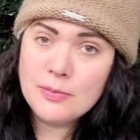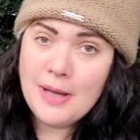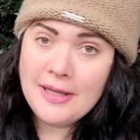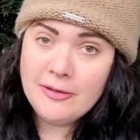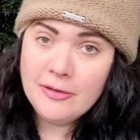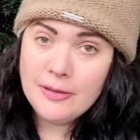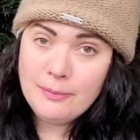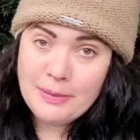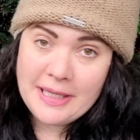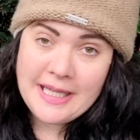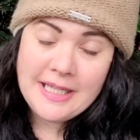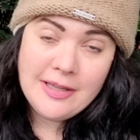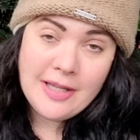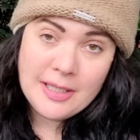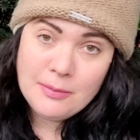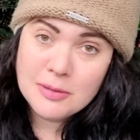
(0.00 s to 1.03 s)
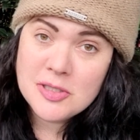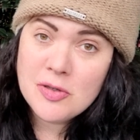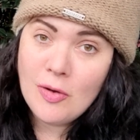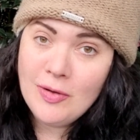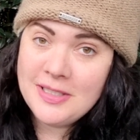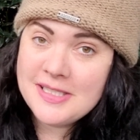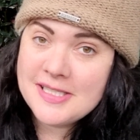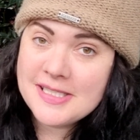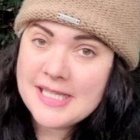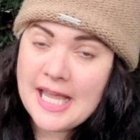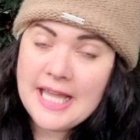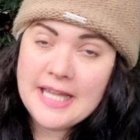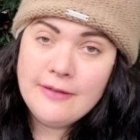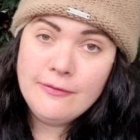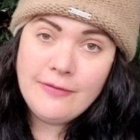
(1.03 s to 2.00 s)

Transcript: whether it be, like we're talking today,